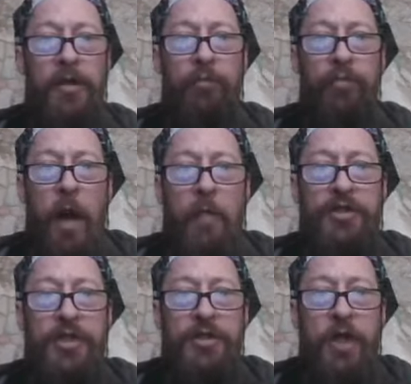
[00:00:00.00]
The
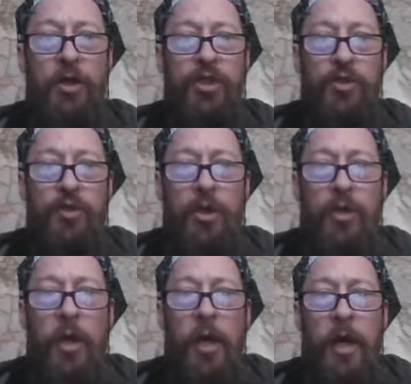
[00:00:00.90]
promises are
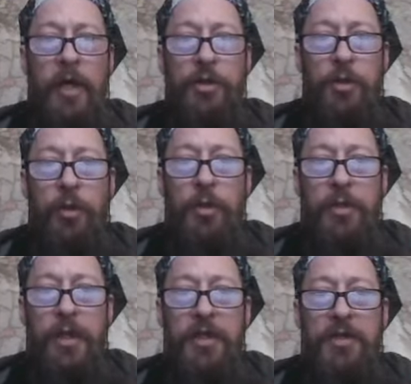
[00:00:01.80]
true, and
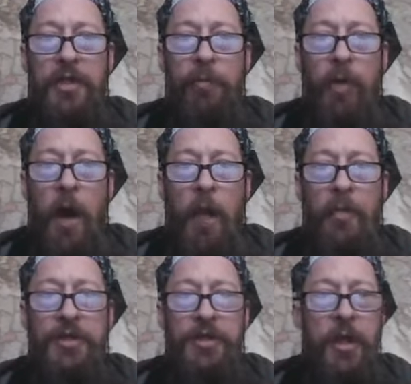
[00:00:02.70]
truth is the
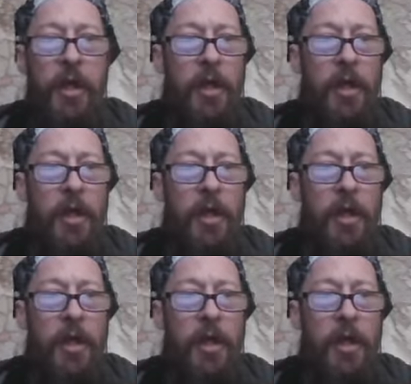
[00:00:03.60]
promise.